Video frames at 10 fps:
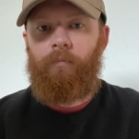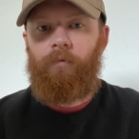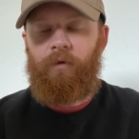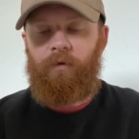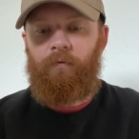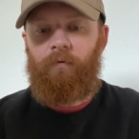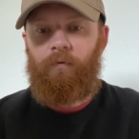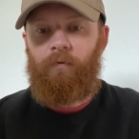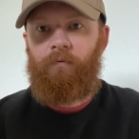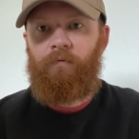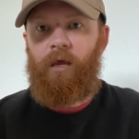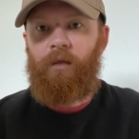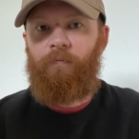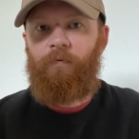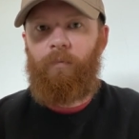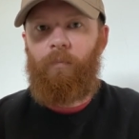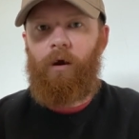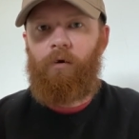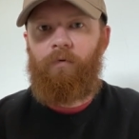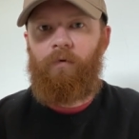please stand up for
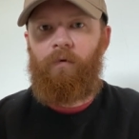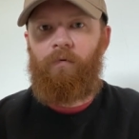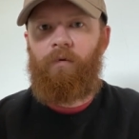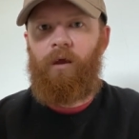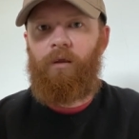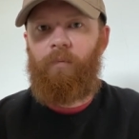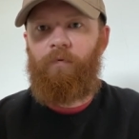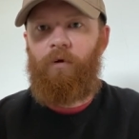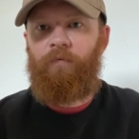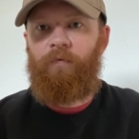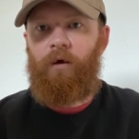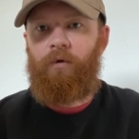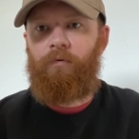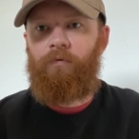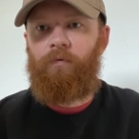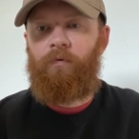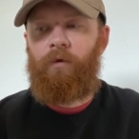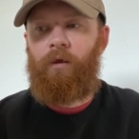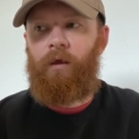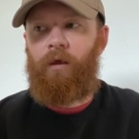democracy, stand up for our values,
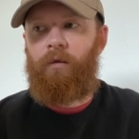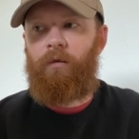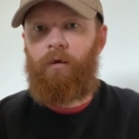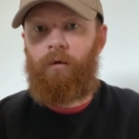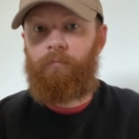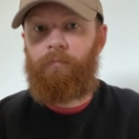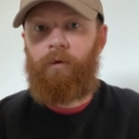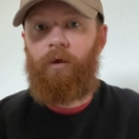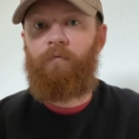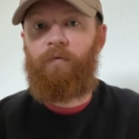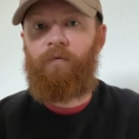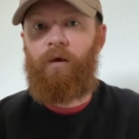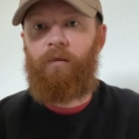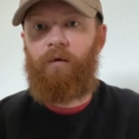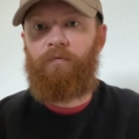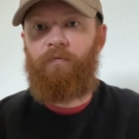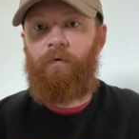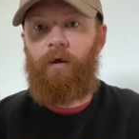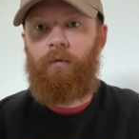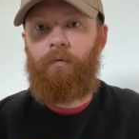and uh, get off the sidelines and
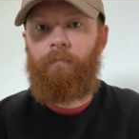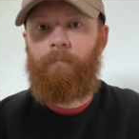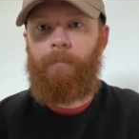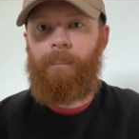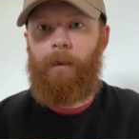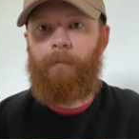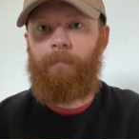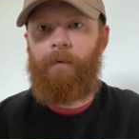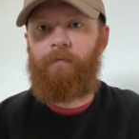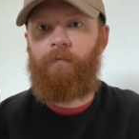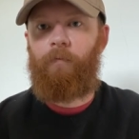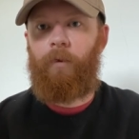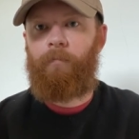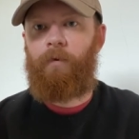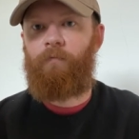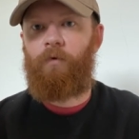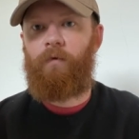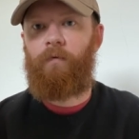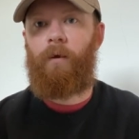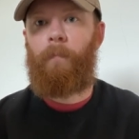fight. Thanks, everyone. Have a
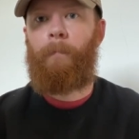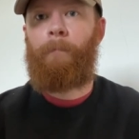great day.